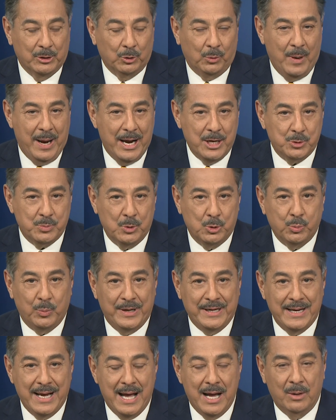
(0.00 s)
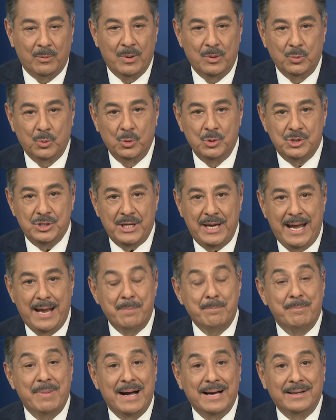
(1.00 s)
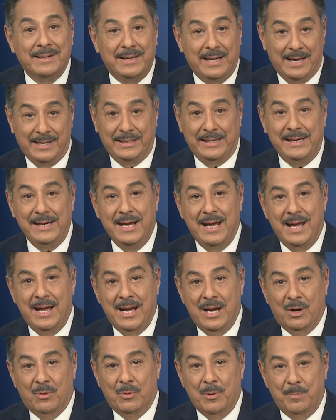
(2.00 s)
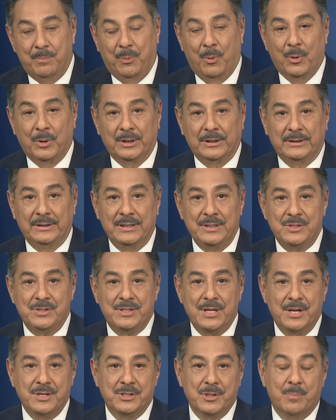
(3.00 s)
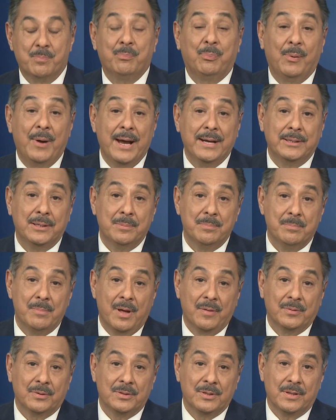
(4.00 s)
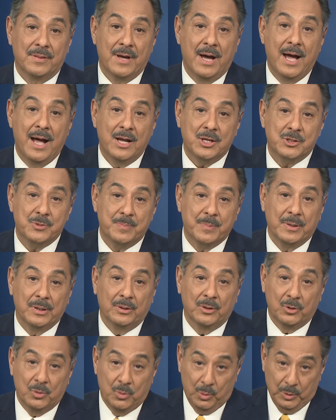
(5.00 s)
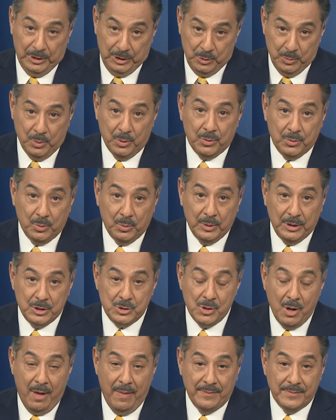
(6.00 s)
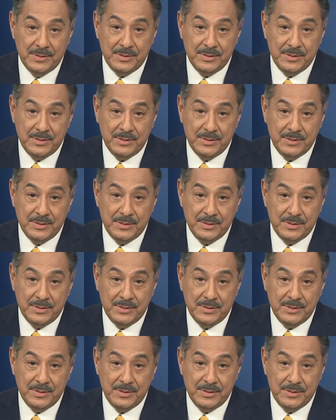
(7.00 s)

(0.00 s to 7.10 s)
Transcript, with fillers: a crash between Agua Dulce and Banquete reportedly sent a pregnant mother to the hospital, according to authorities on the